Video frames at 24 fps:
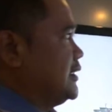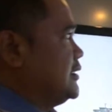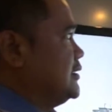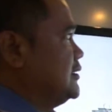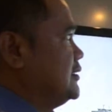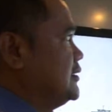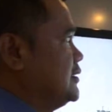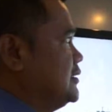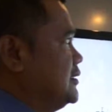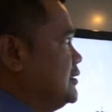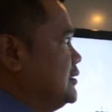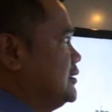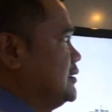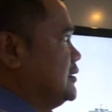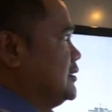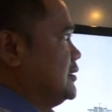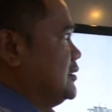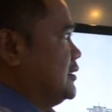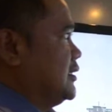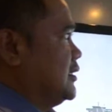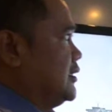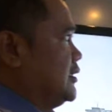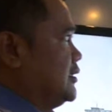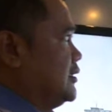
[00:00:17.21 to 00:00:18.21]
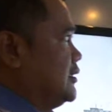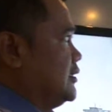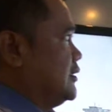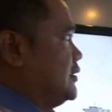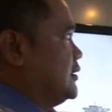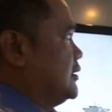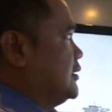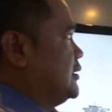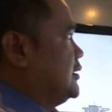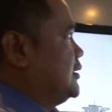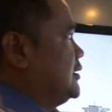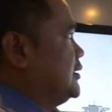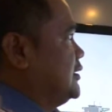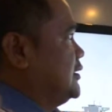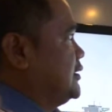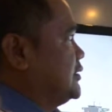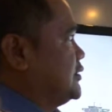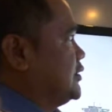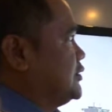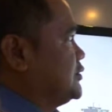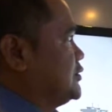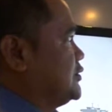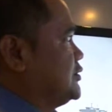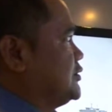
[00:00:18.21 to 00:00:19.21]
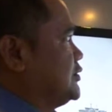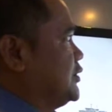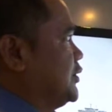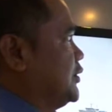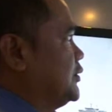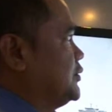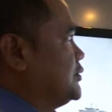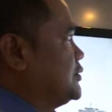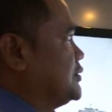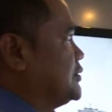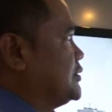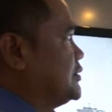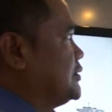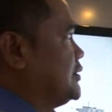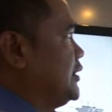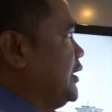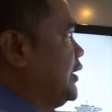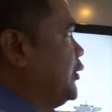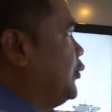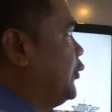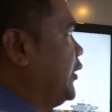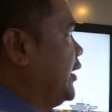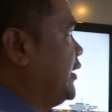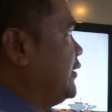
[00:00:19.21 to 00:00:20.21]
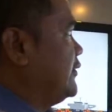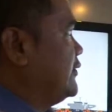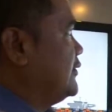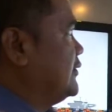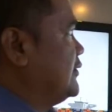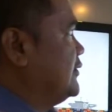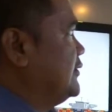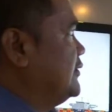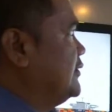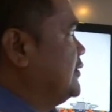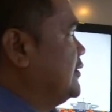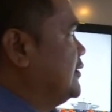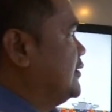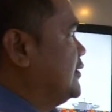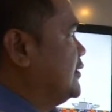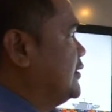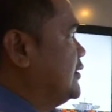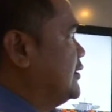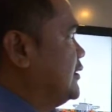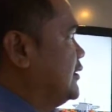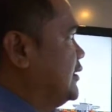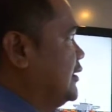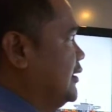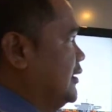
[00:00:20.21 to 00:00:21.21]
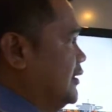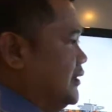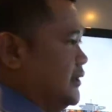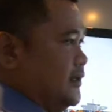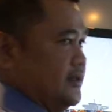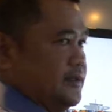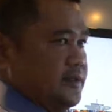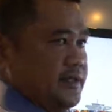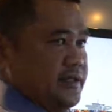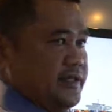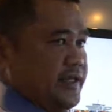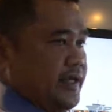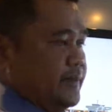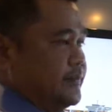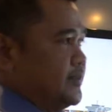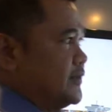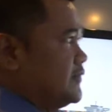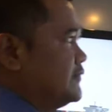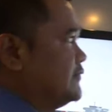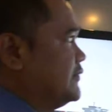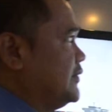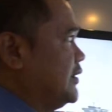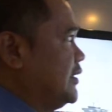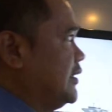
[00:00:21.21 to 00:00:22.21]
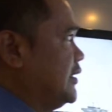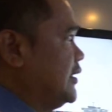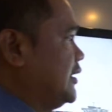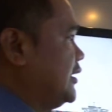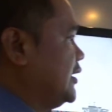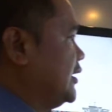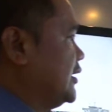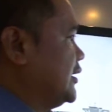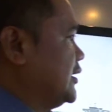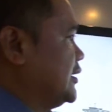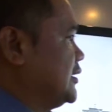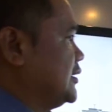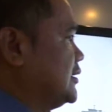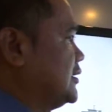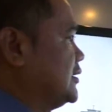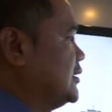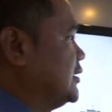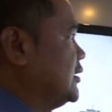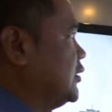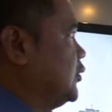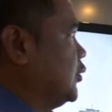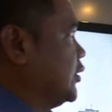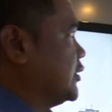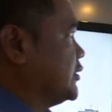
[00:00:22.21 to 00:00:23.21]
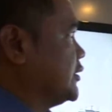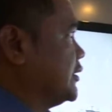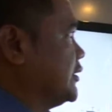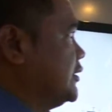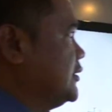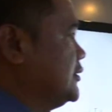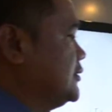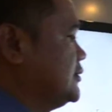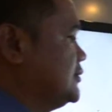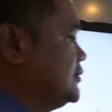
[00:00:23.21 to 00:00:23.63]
It also shows the wind, the depth of the uh, water,